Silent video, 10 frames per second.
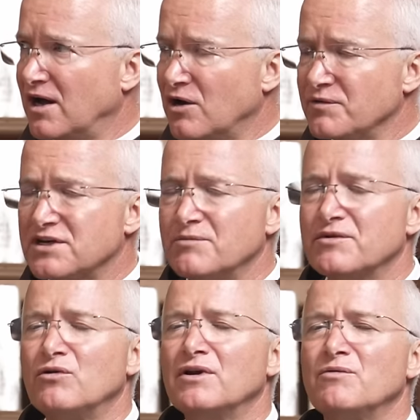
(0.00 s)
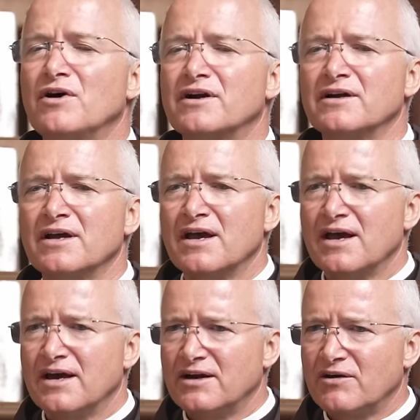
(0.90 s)
I always come with holy water,
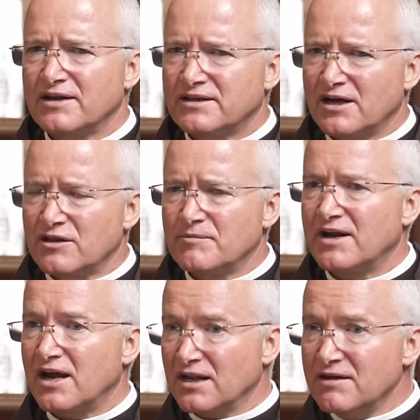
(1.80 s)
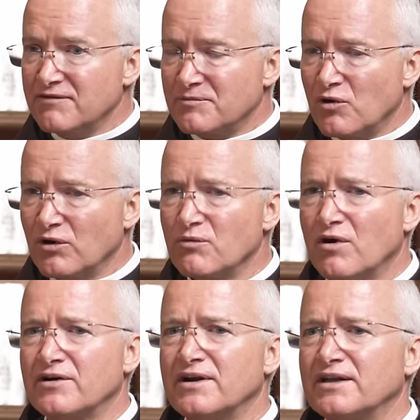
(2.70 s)
and there I tell them, and I leave them holy water, and